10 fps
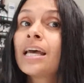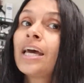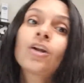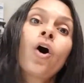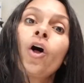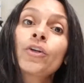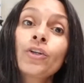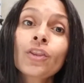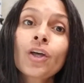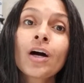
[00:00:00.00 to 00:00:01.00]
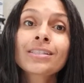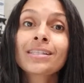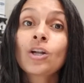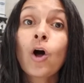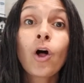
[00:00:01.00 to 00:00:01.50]
and all your thoughts
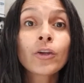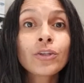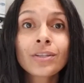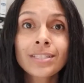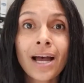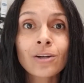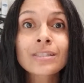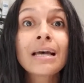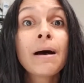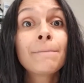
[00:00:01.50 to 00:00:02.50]
and all your doubts,